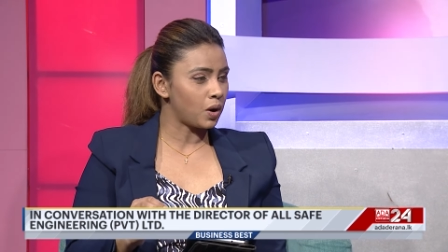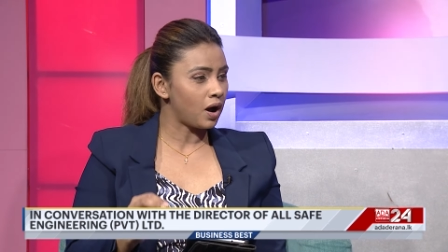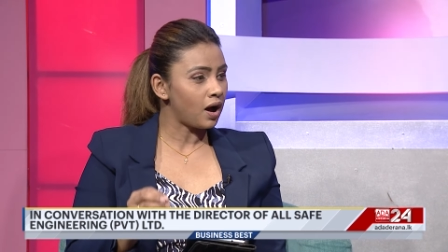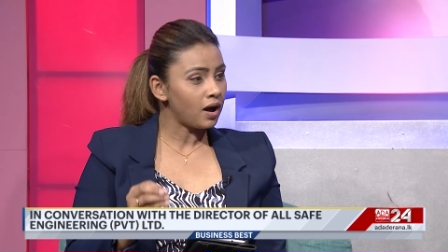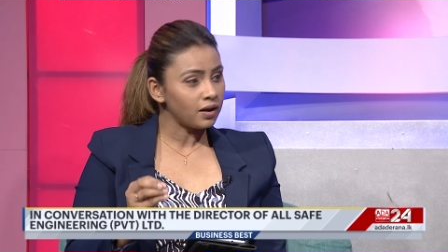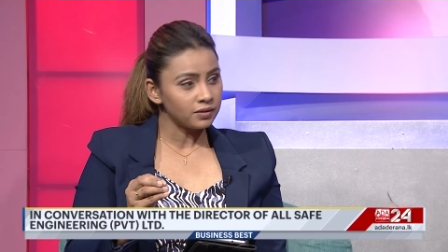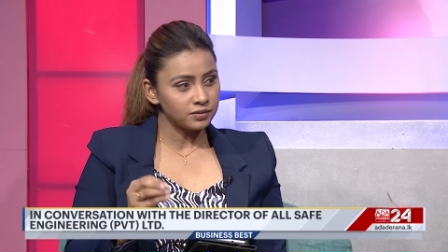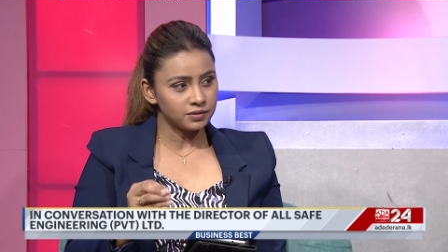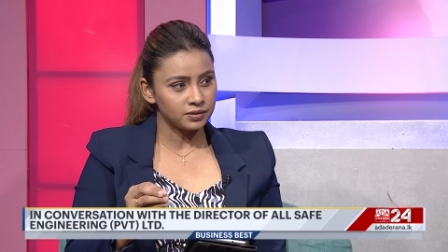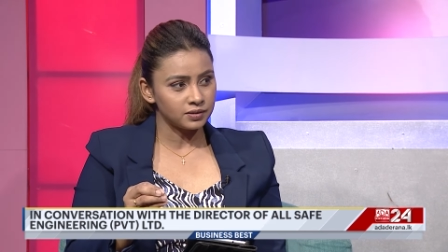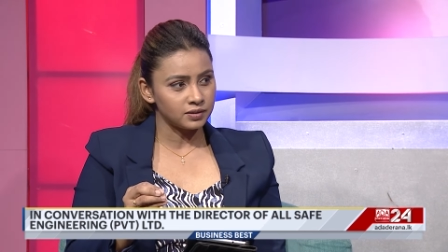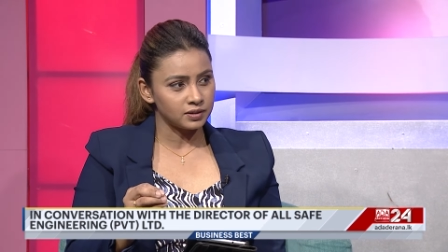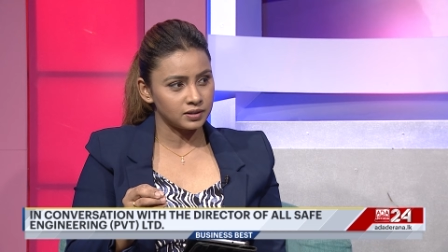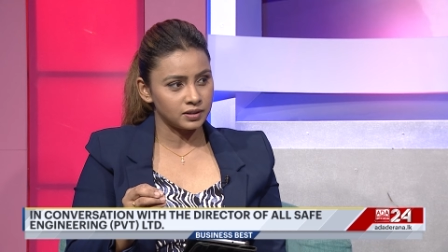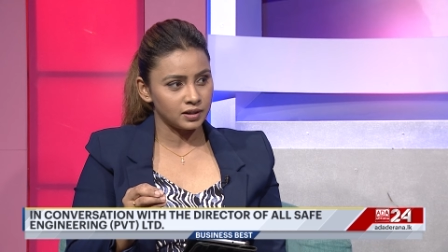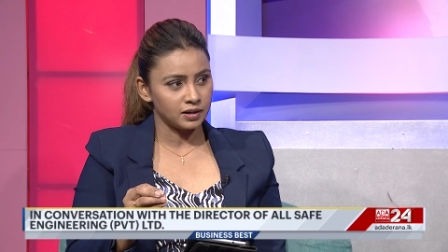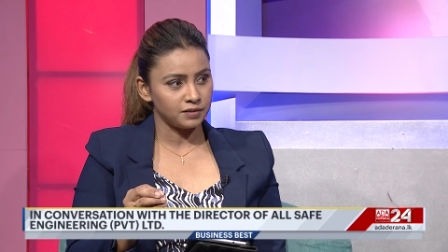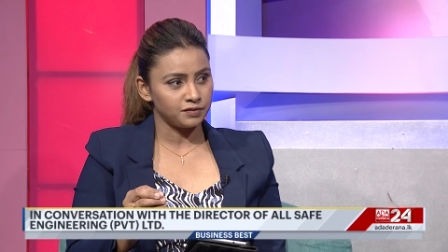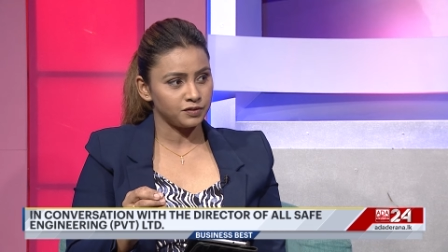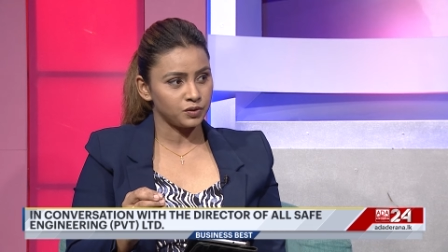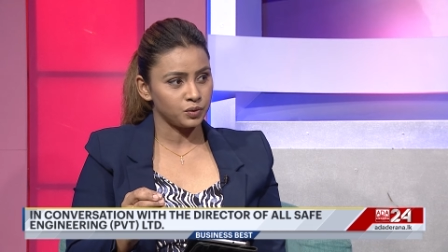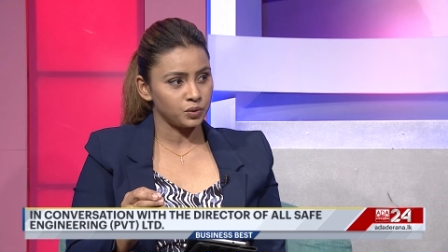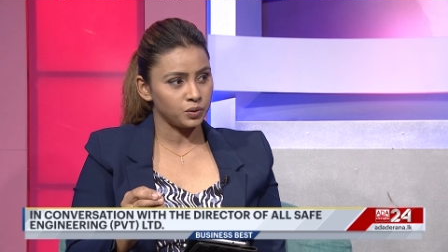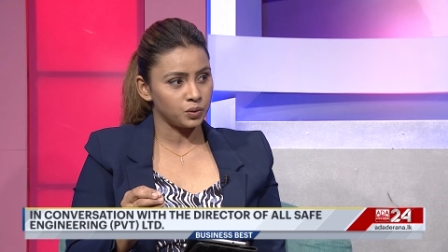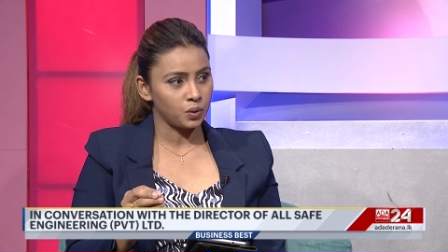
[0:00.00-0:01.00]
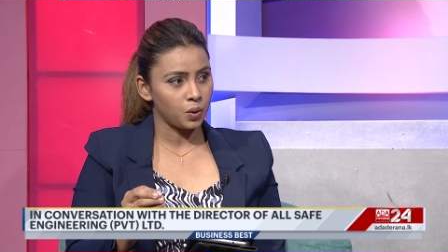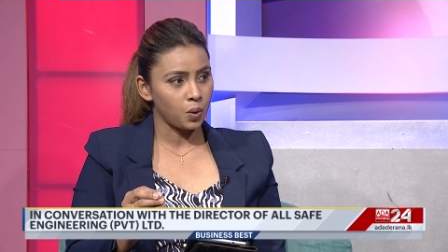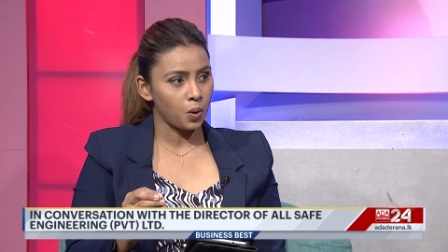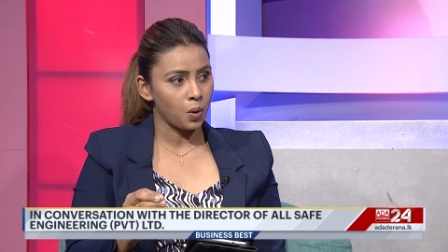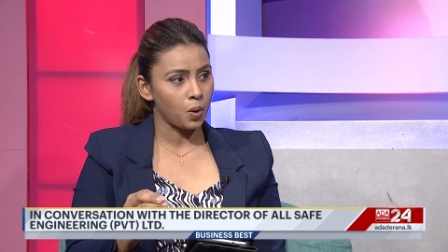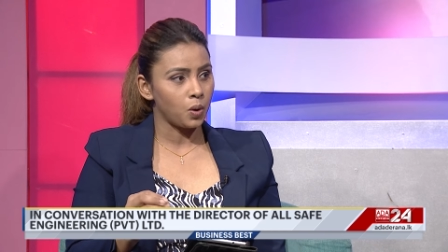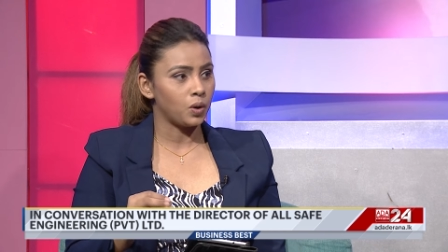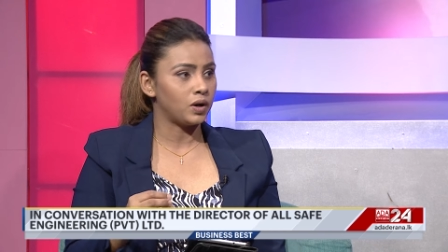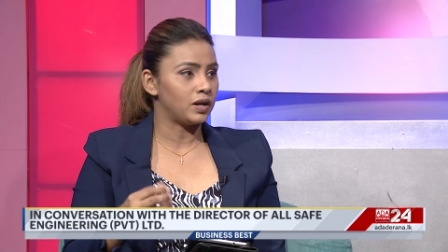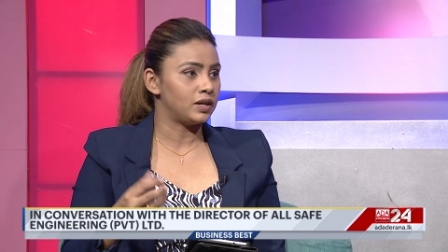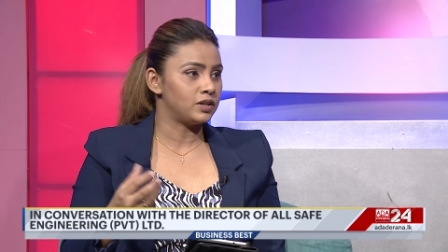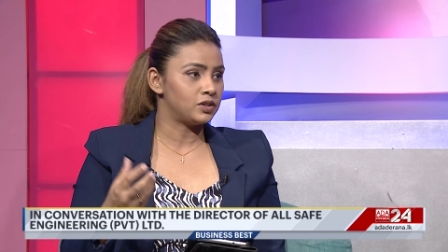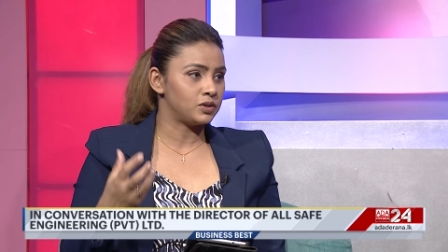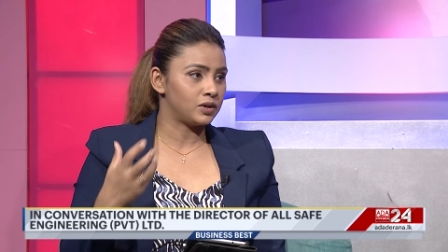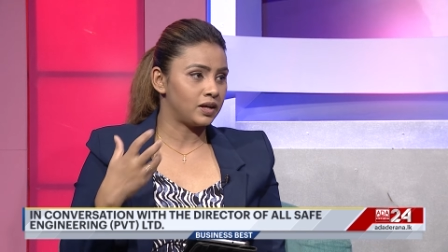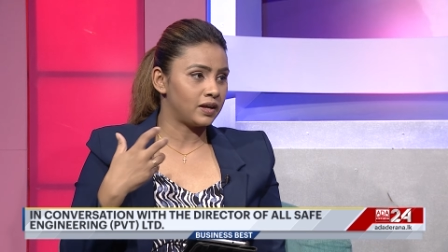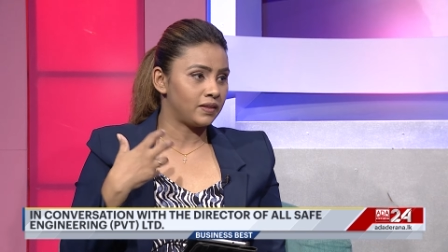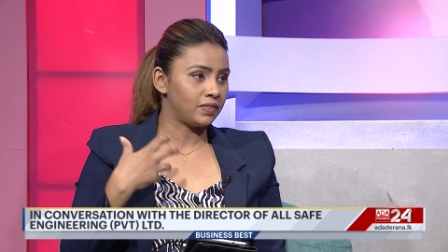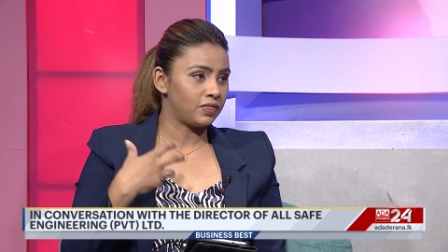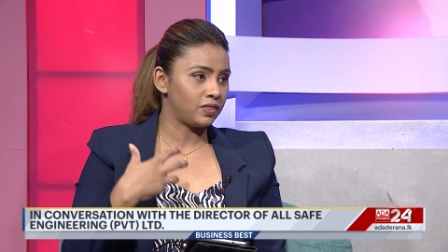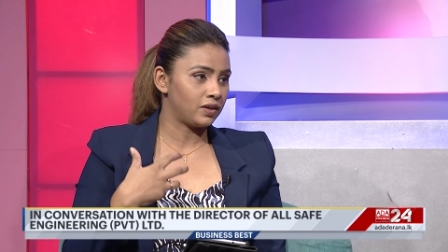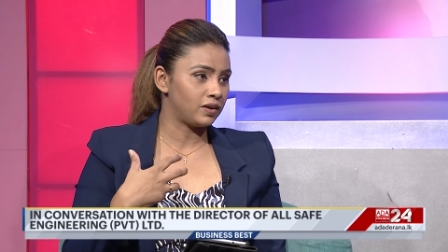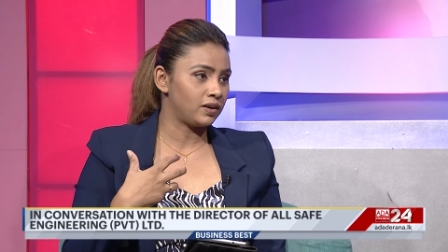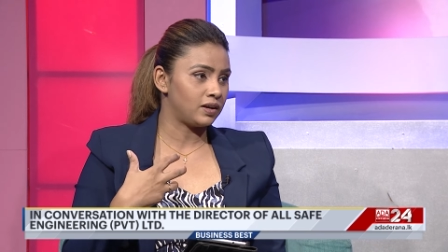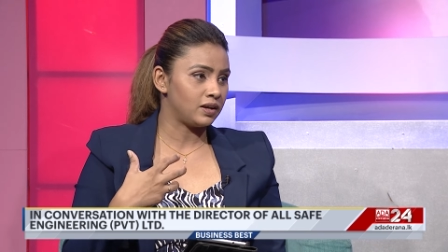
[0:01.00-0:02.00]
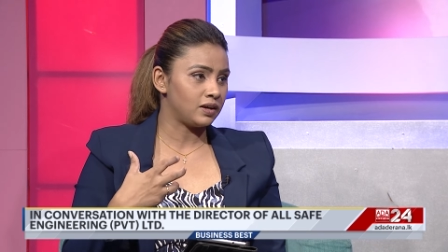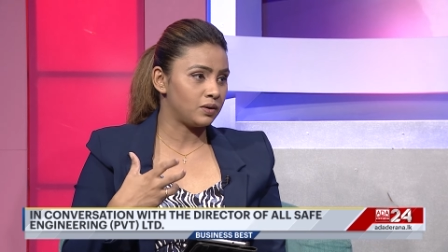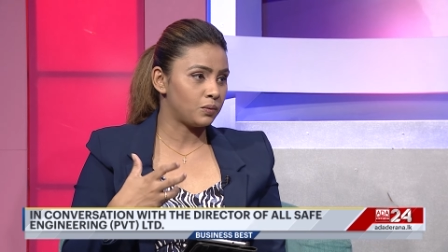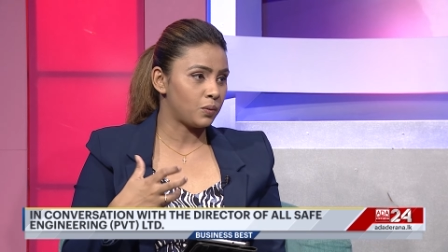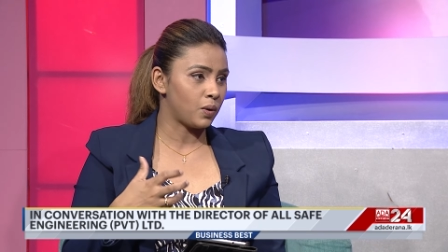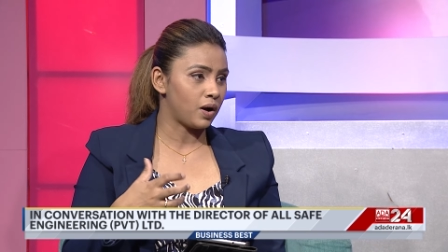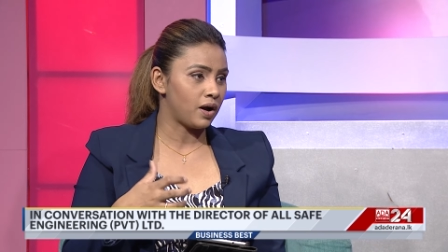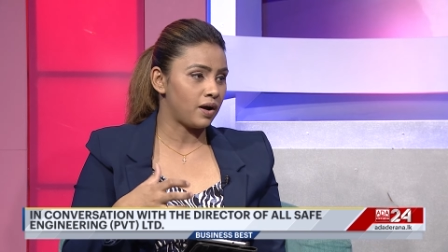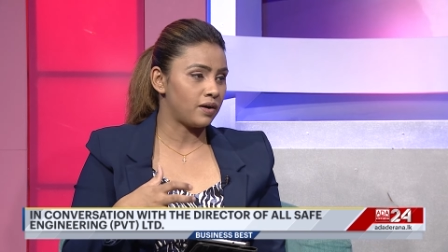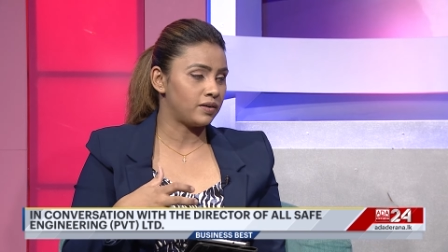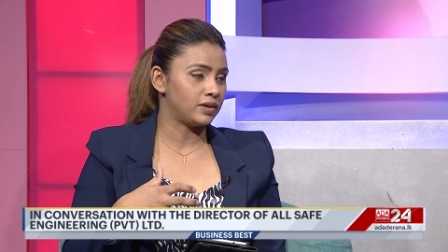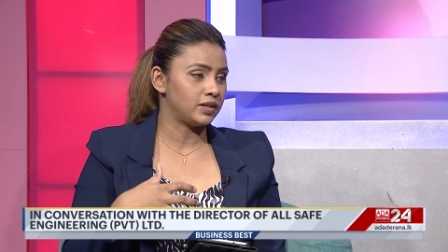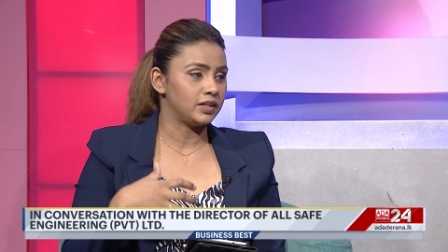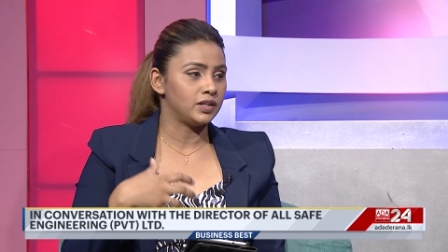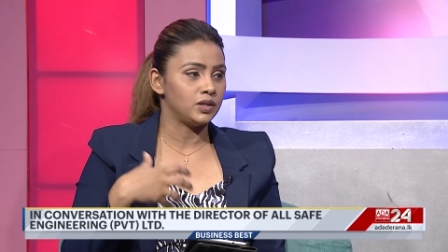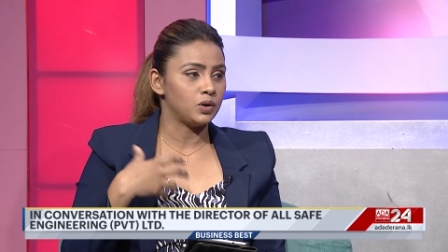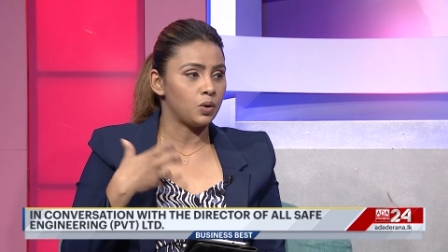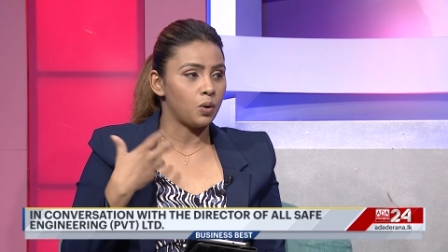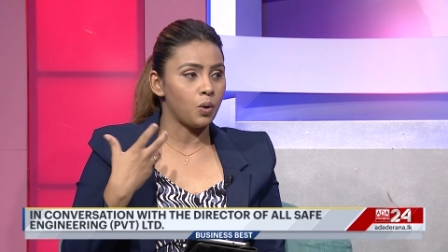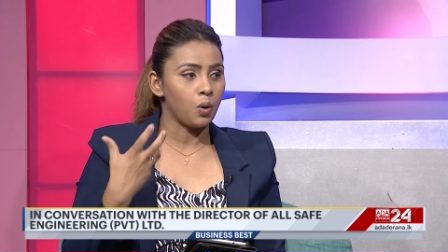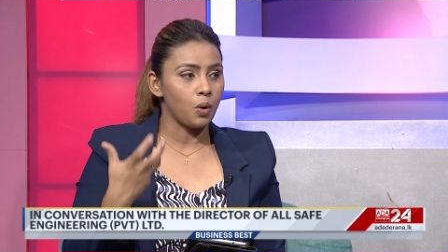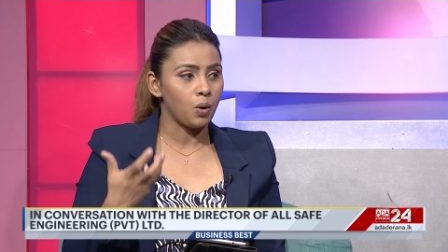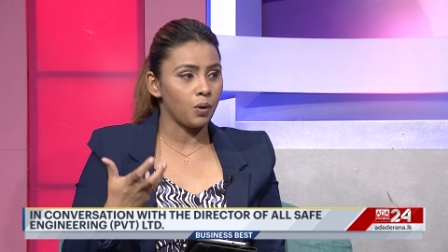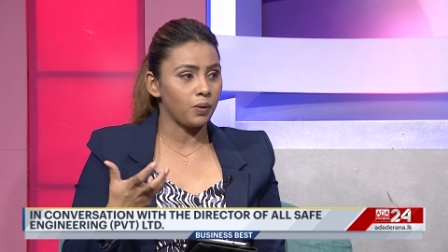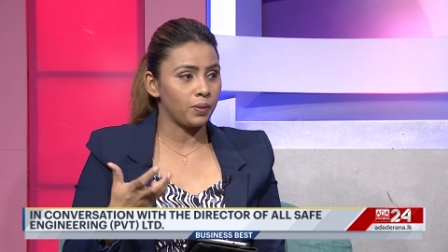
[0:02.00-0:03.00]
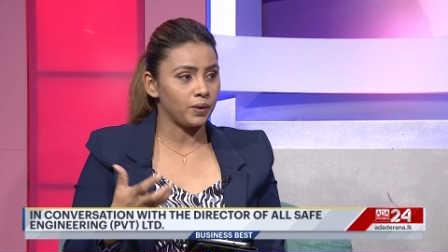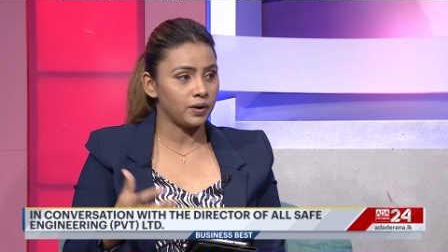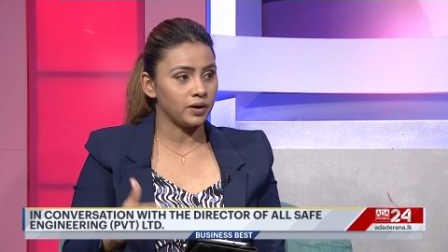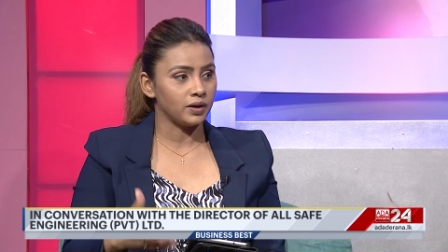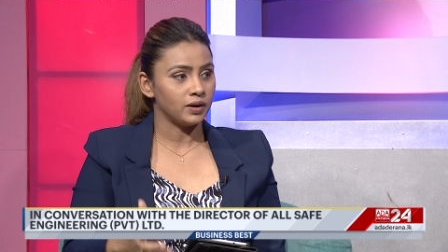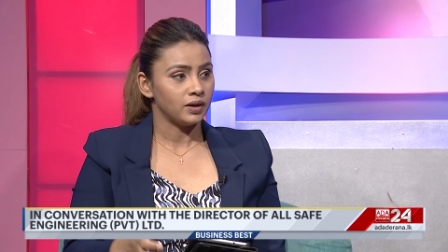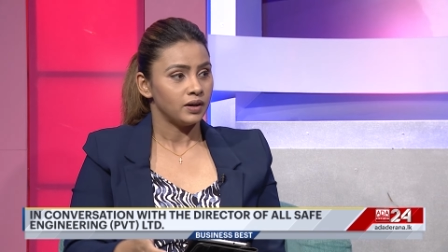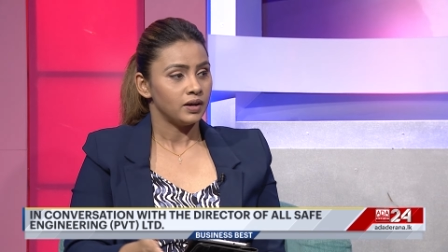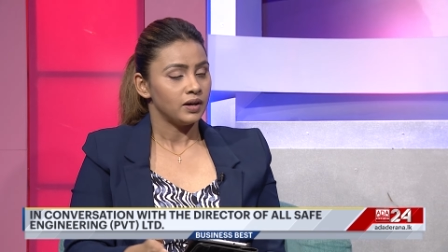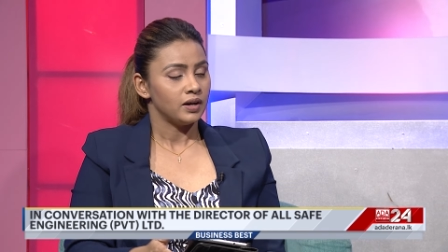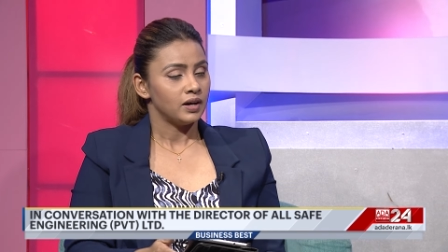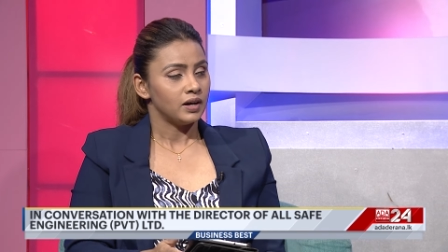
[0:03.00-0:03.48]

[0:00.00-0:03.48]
answer the telephone call and to get the inquiry or the